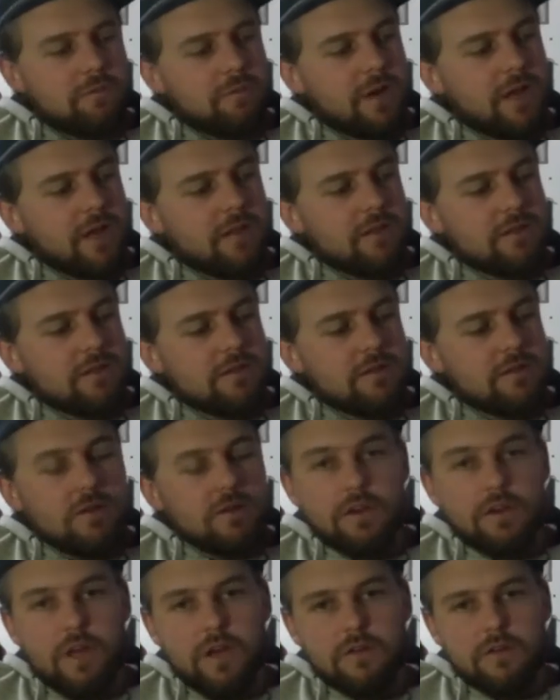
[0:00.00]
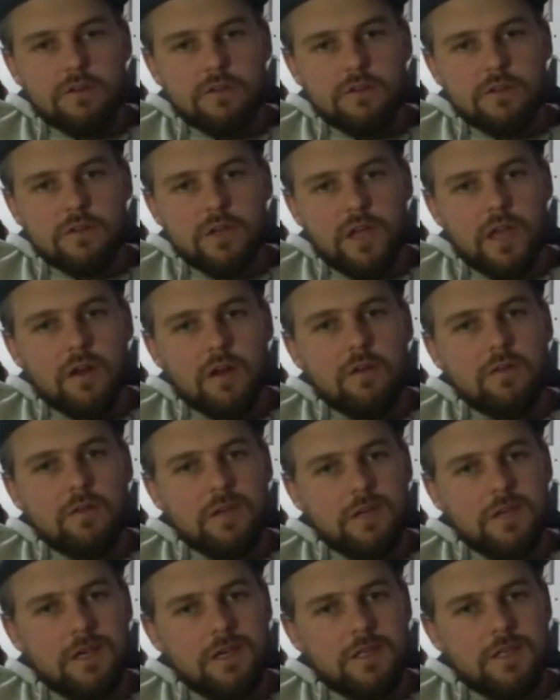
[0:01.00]
play the third note again on the
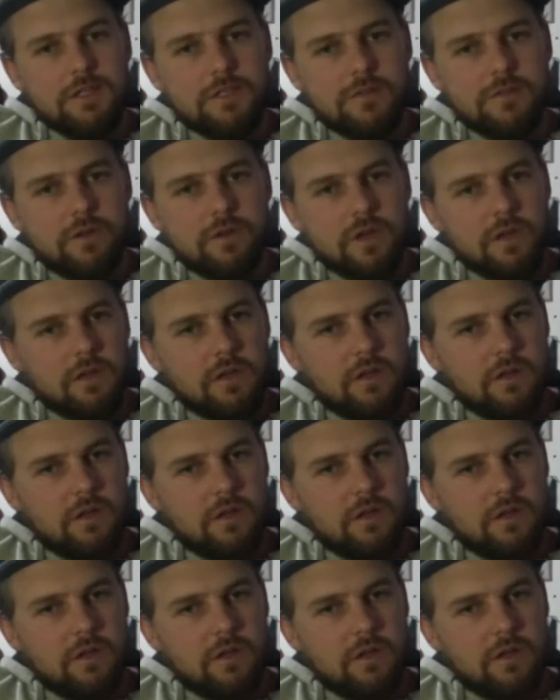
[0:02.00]
E string,